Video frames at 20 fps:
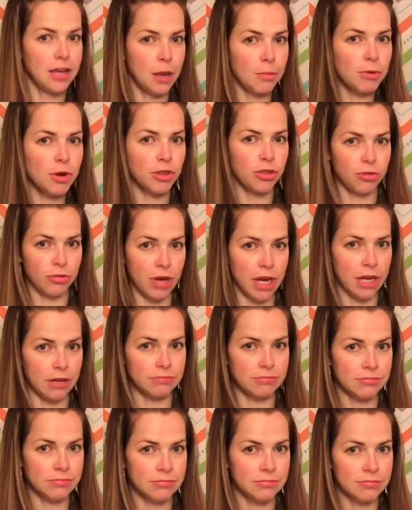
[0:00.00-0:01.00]
Number
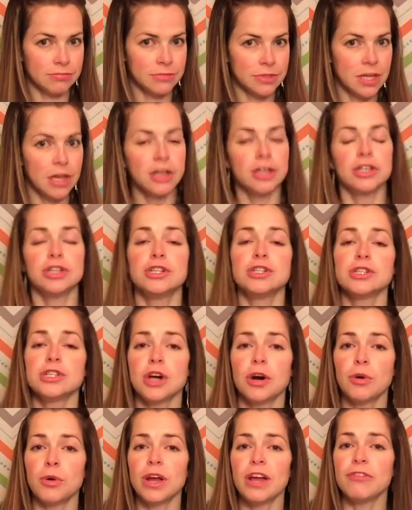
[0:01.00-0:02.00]
3,
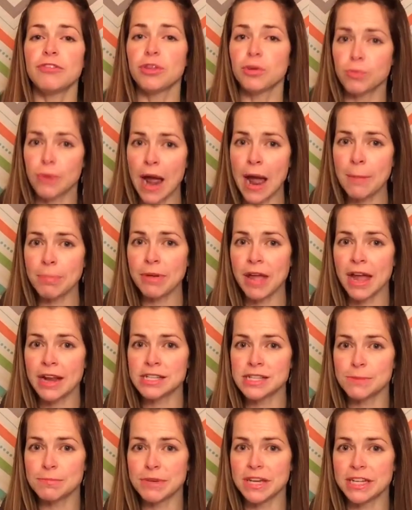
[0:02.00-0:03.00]
so if the wrap
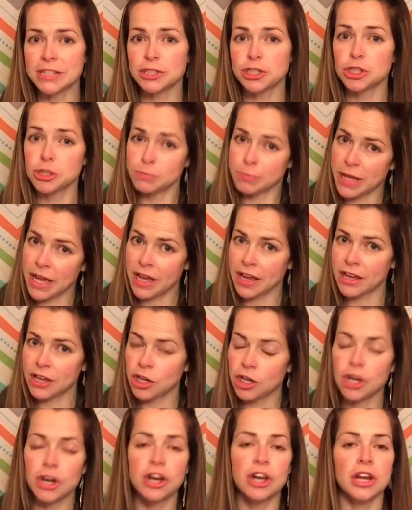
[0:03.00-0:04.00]
ends up being too big,
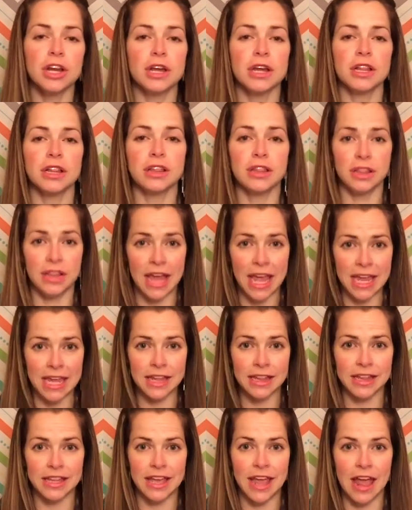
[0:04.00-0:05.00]
you're going to
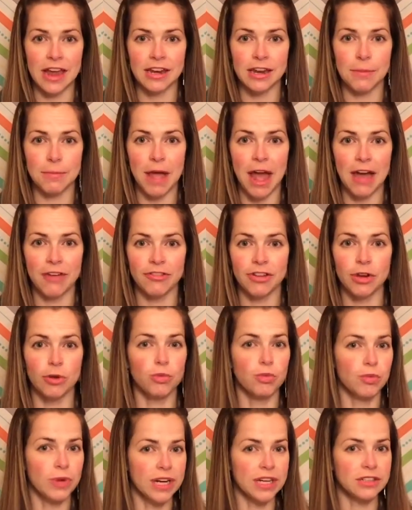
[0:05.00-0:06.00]
likely end up
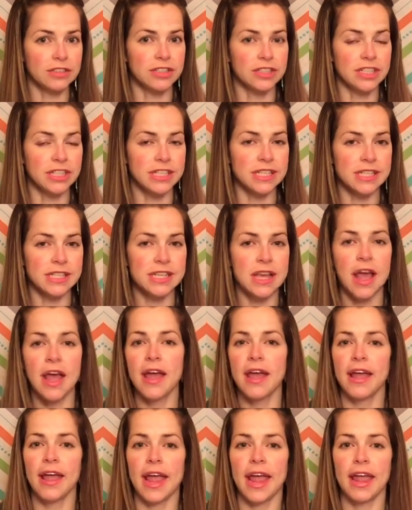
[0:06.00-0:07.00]
having wrinkles
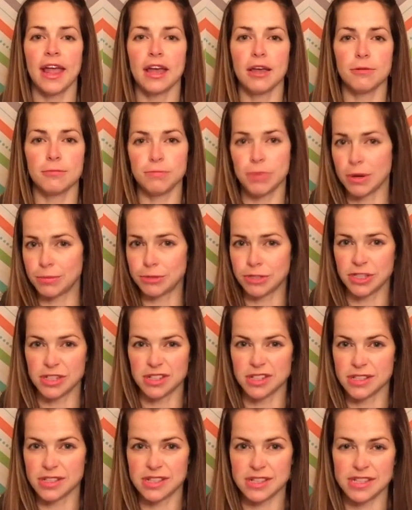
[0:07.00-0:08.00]
and
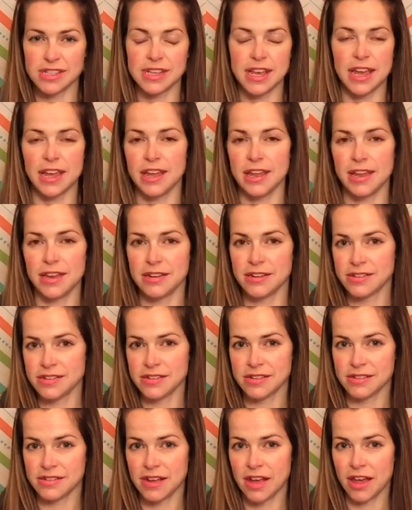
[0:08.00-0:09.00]
bubbles
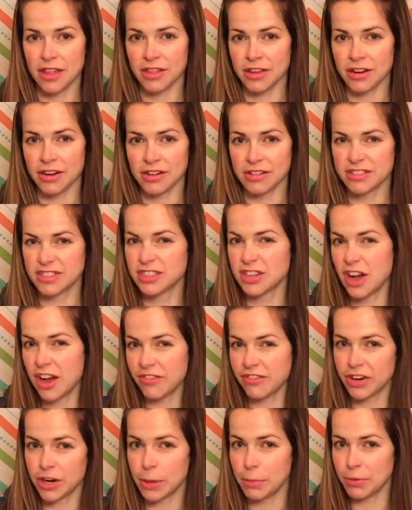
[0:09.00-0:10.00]
and other
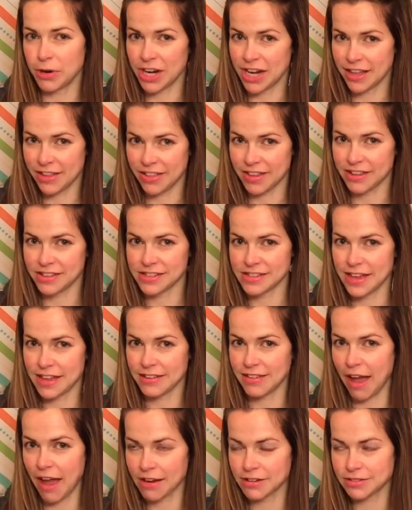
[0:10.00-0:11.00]
not very pretty things
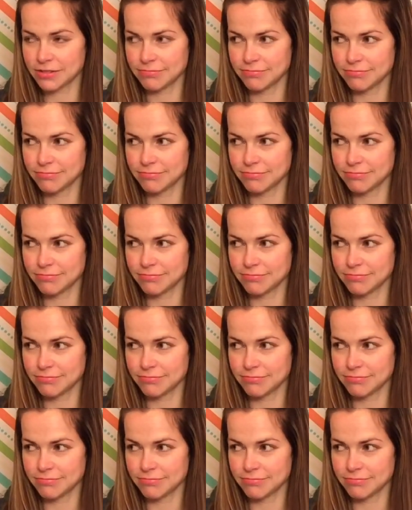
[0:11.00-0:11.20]
like that.